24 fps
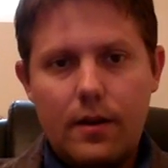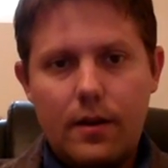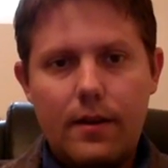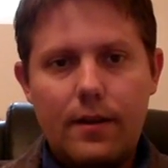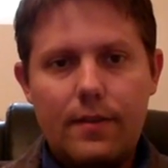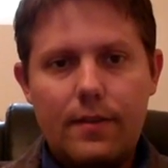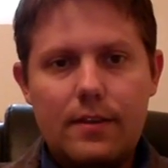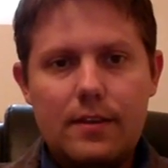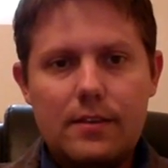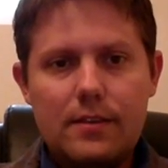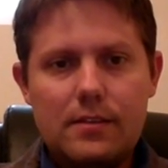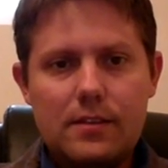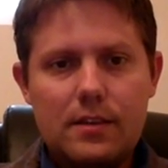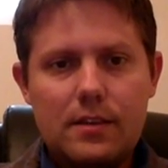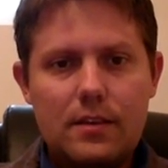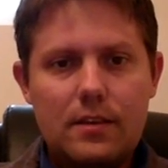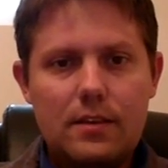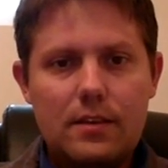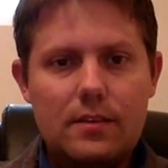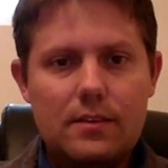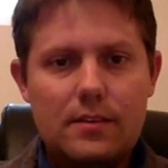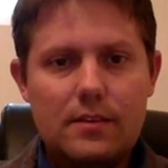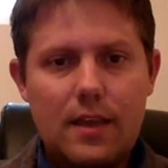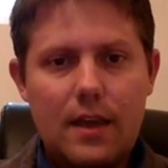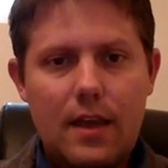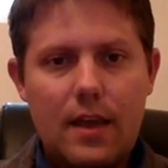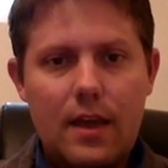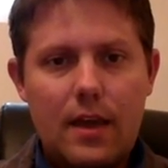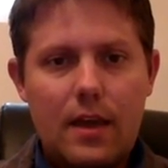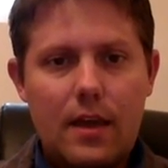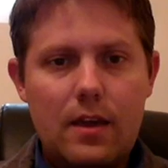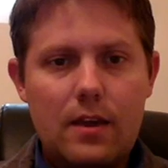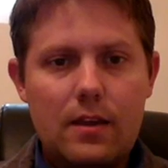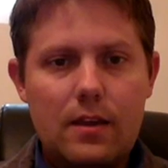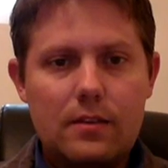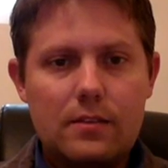And this is
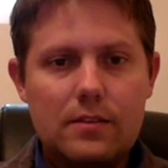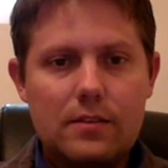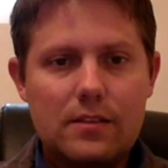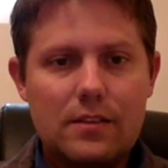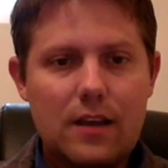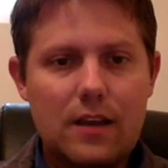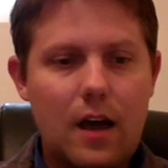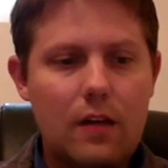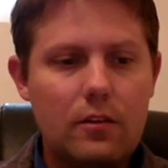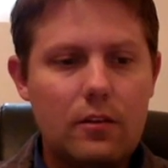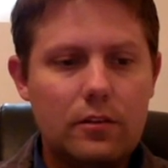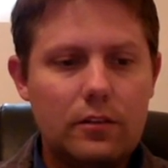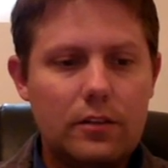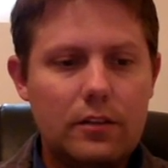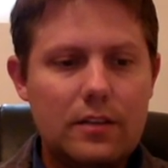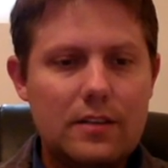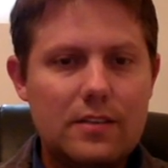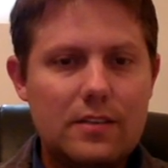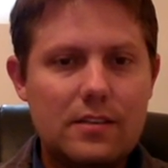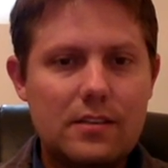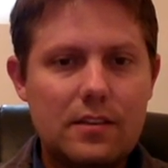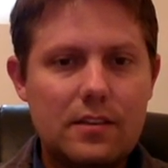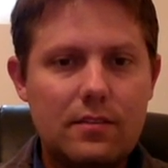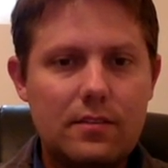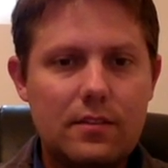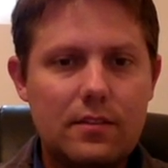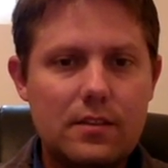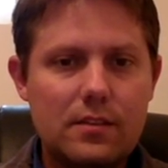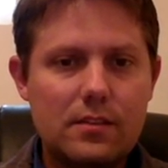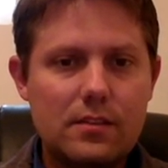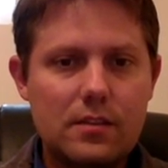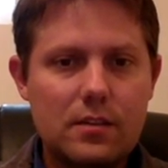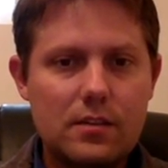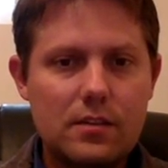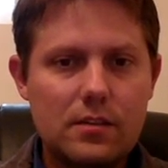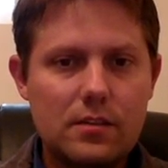a scholarly
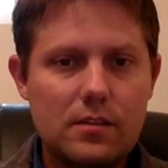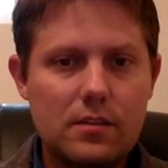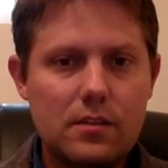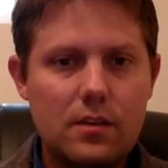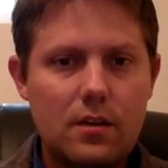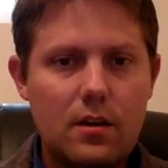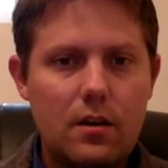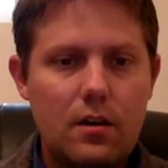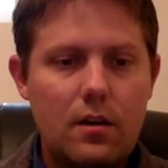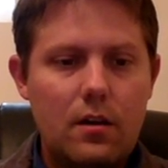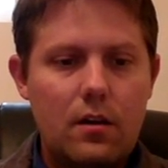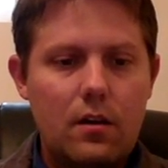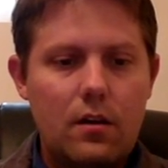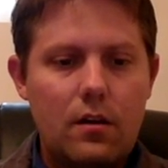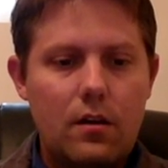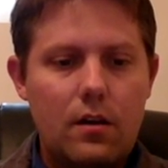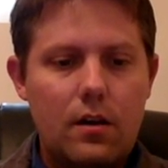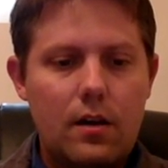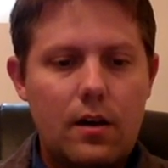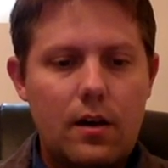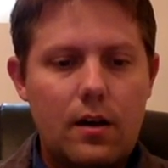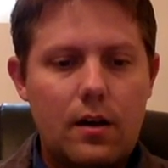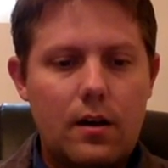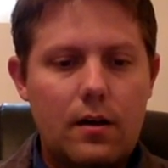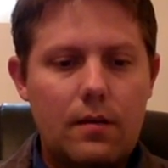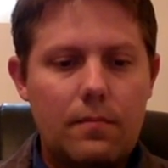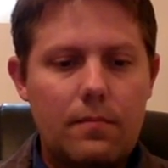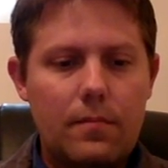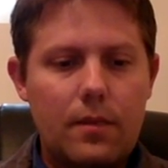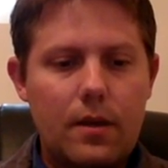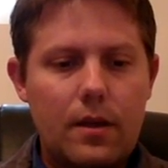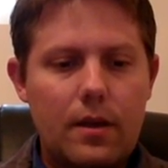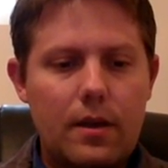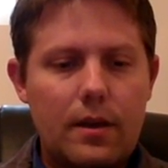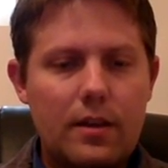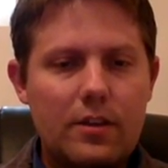synthesis,
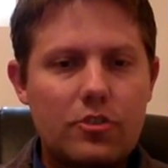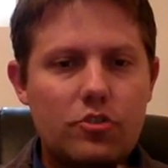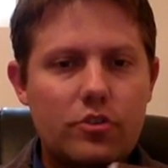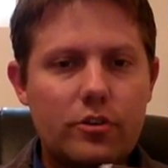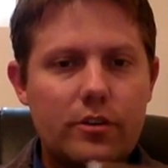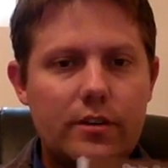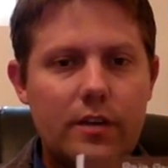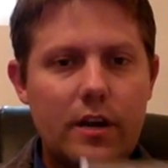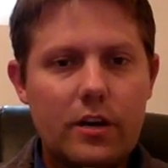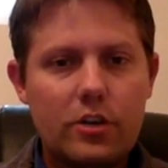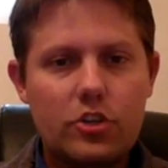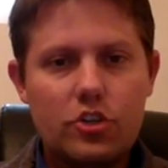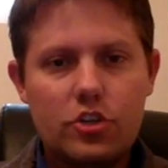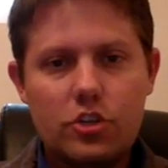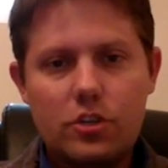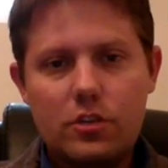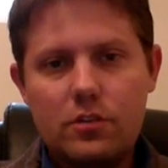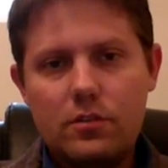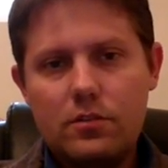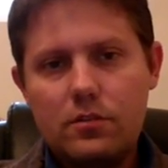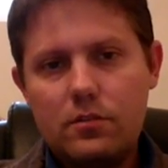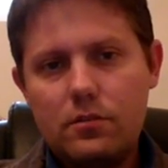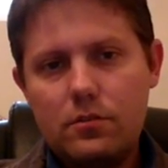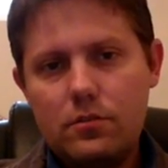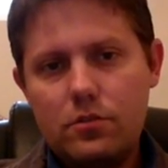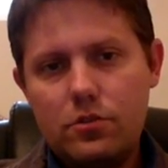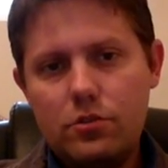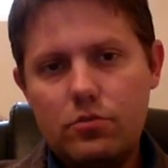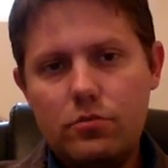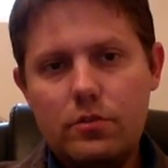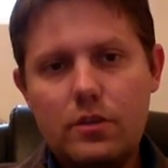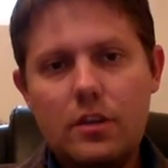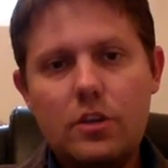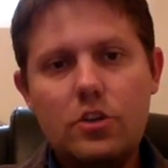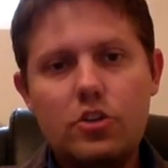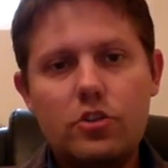an introduction to
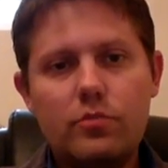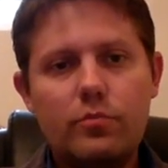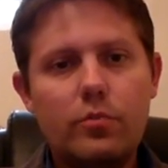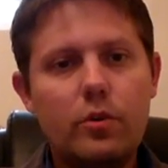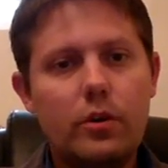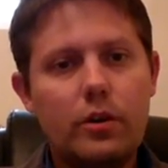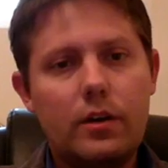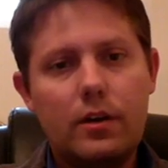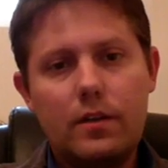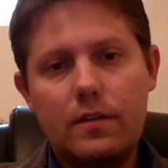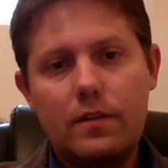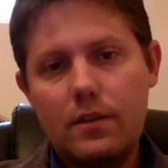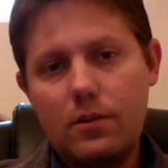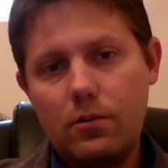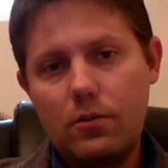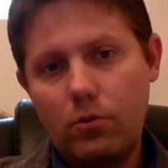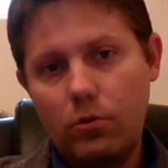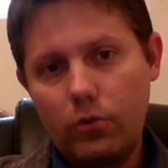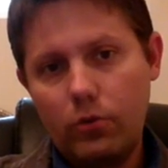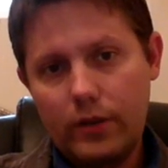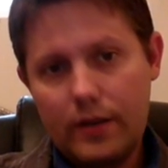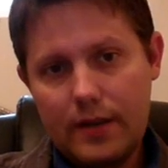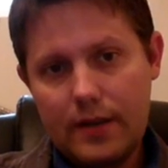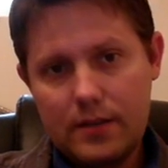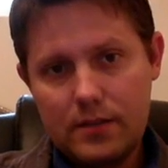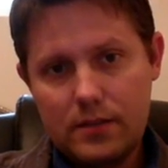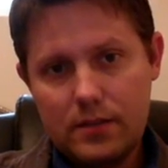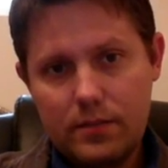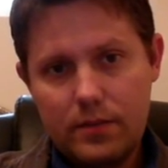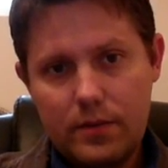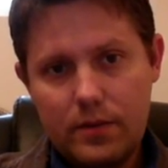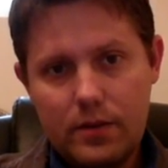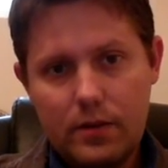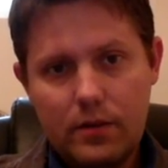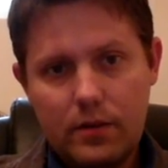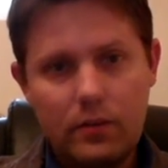each book in the Old
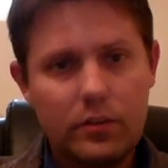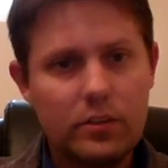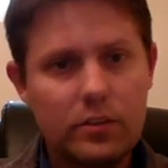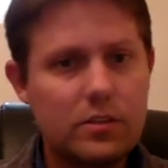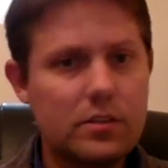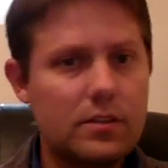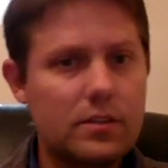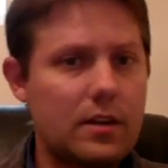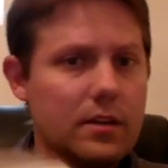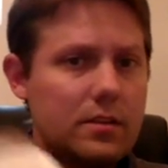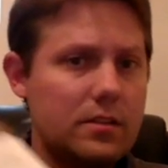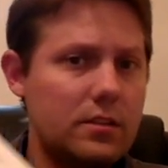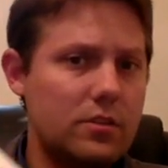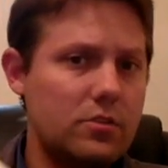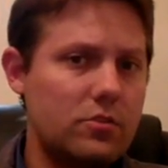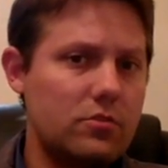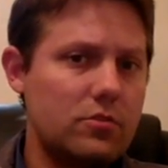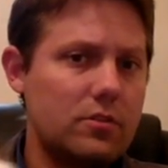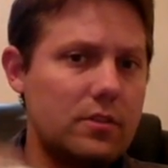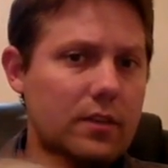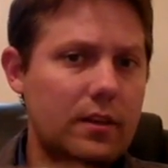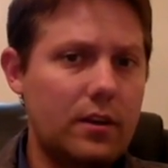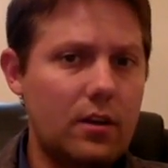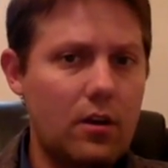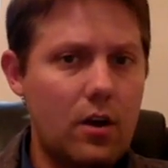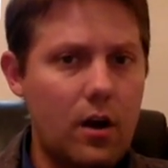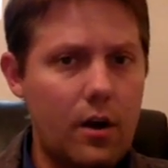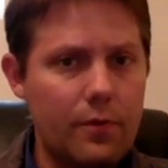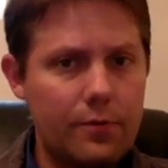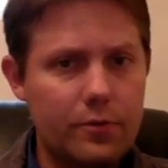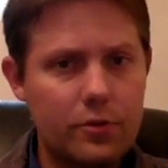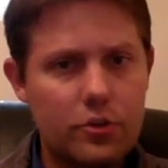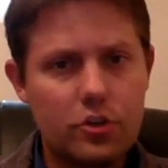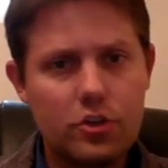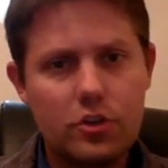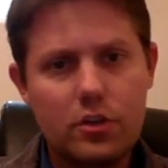Testament. It'll discuss issues like
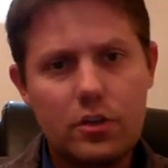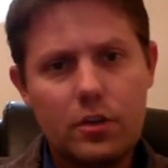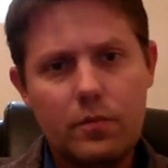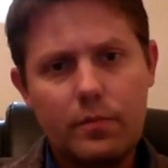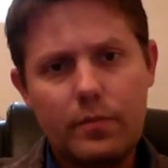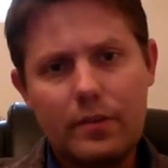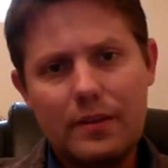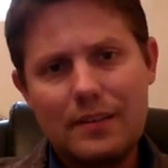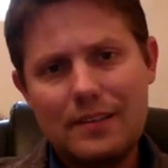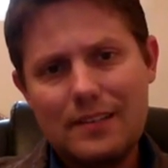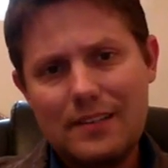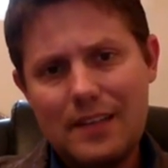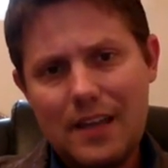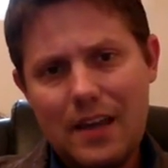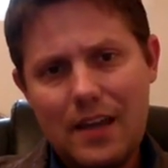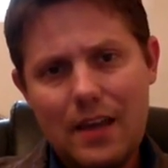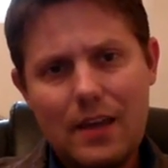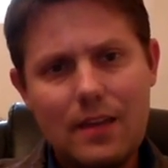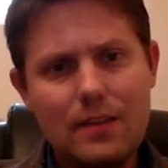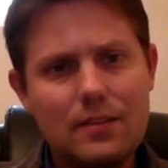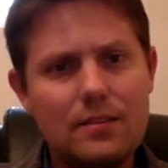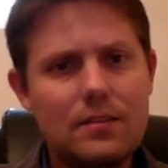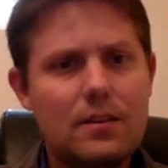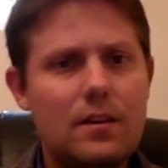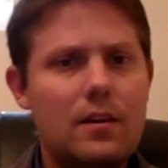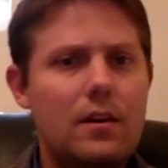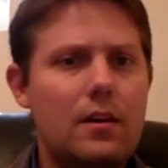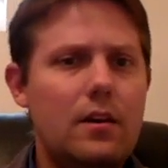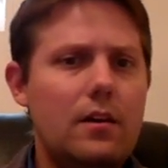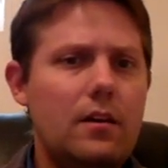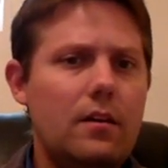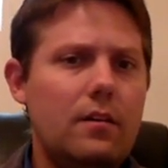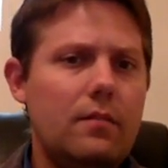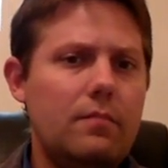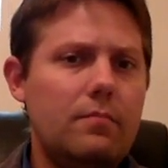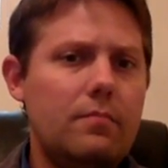authorship and date,
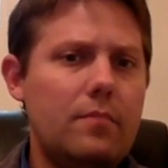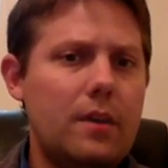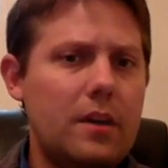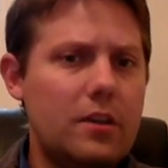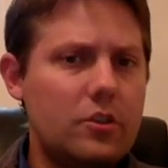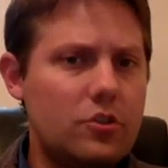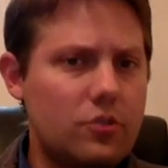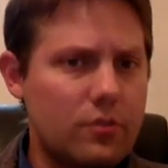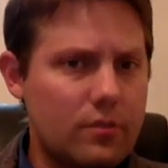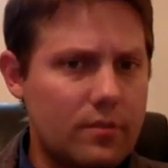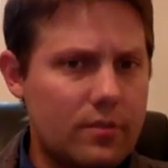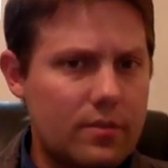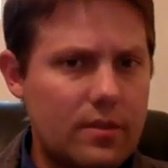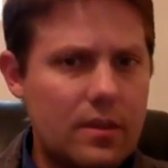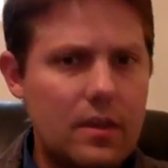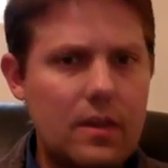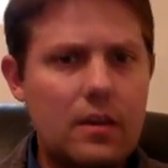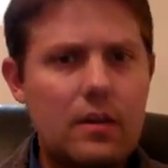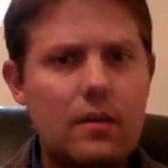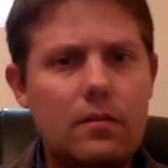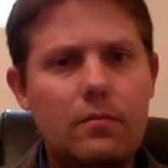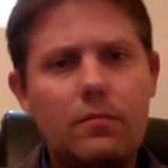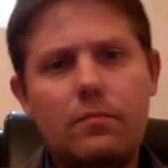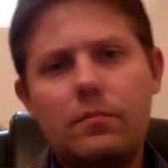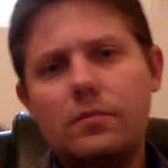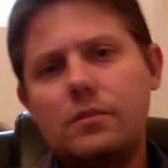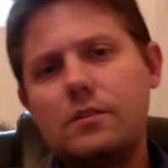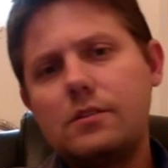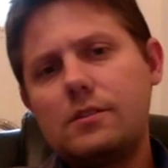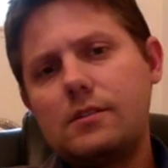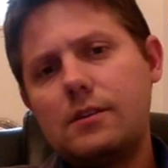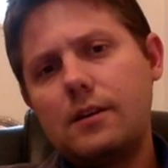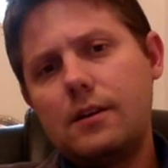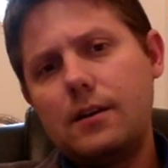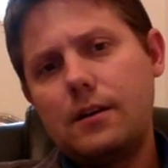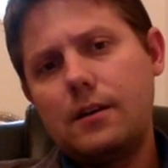major themes,